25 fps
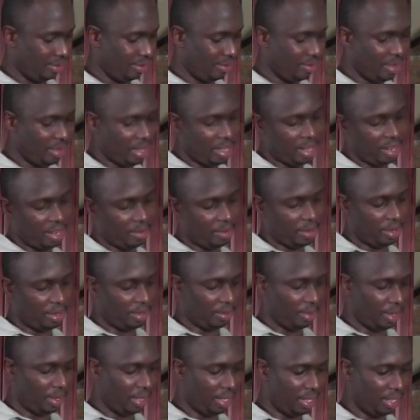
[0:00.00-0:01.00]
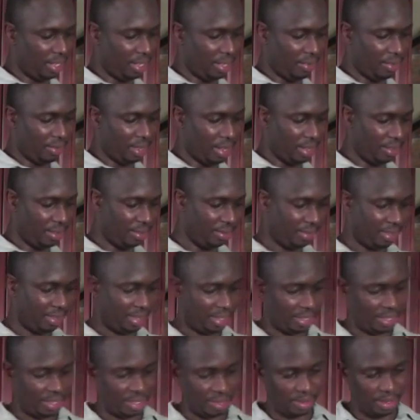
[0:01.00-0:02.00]
Well, I might as well did leave it,
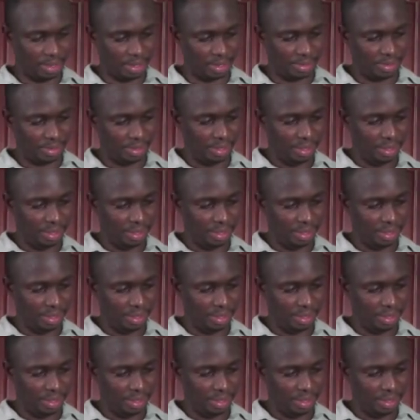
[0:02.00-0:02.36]
eh?